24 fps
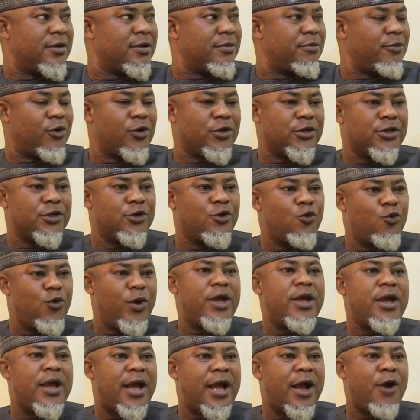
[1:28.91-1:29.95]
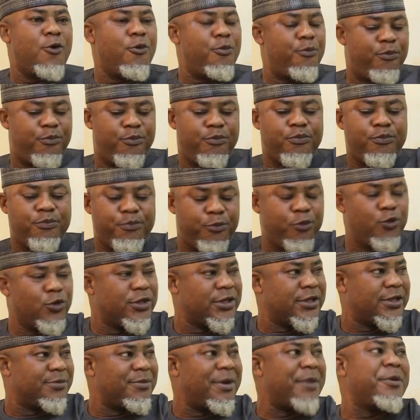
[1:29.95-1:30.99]
Because the way I will put
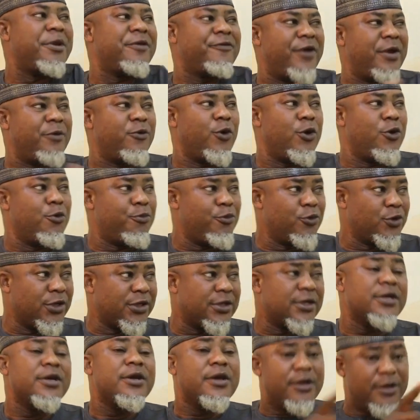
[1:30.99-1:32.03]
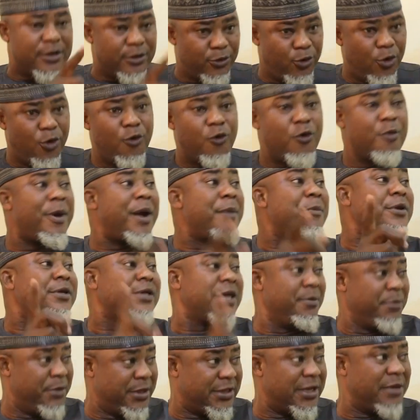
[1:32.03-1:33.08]
it might be different the way you put it. Though we might be
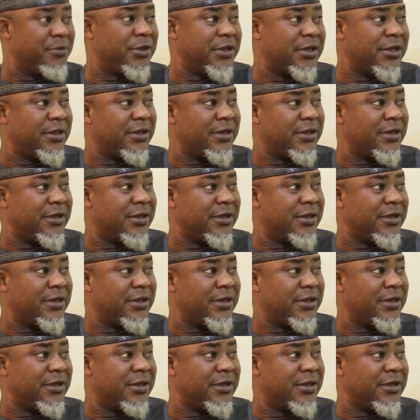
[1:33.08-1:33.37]
saying the same thing.